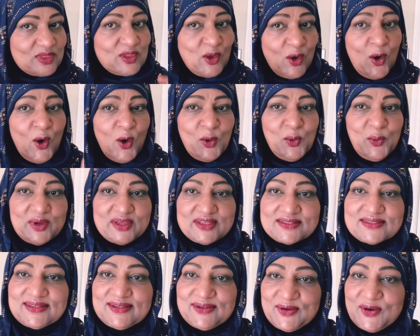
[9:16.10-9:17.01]

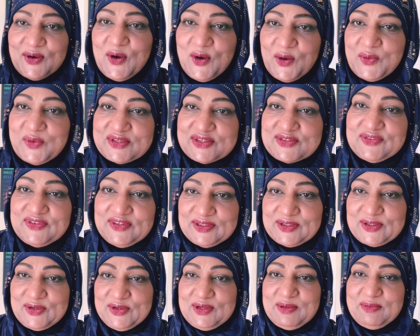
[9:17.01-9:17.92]
Always feel
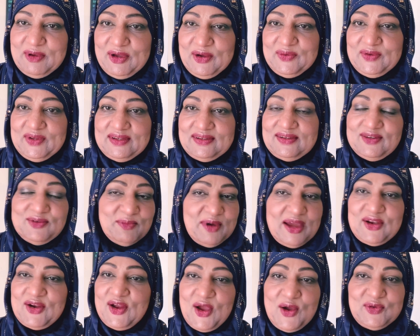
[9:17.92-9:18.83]
good about it, no
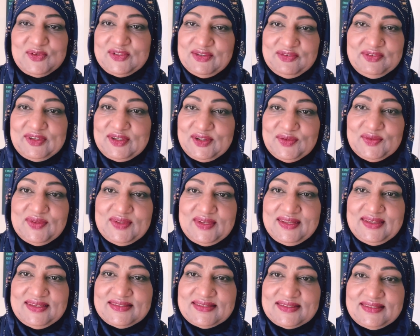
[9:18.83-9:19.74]
matter how difficult it
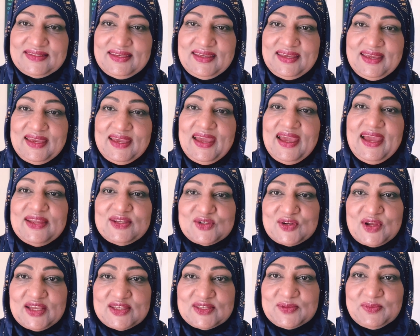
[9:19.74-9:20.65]
is. And
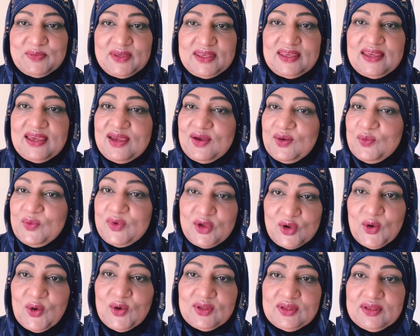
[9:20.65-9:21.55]
trust me, we
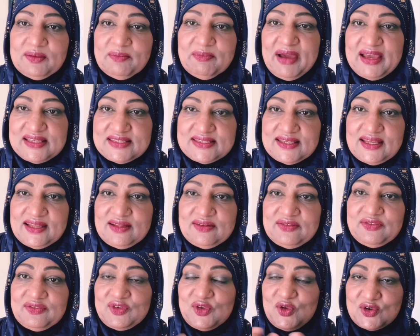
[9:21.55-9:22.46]
all, myself,
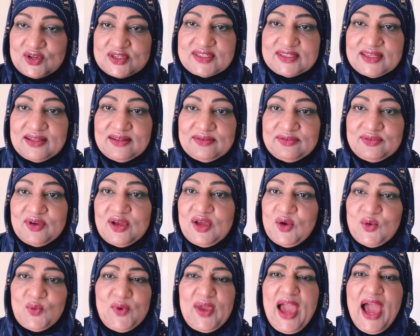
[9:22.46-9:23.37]
yourself,
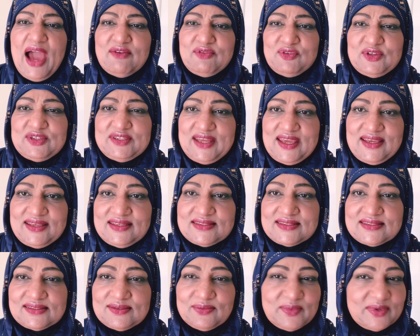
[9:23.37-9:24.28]
we have our
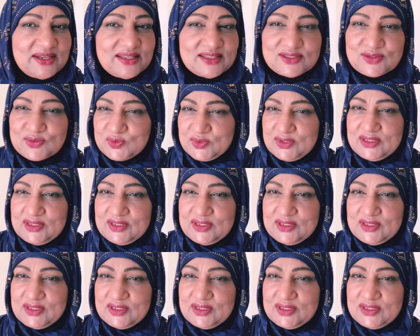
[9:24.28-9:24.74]
days when it's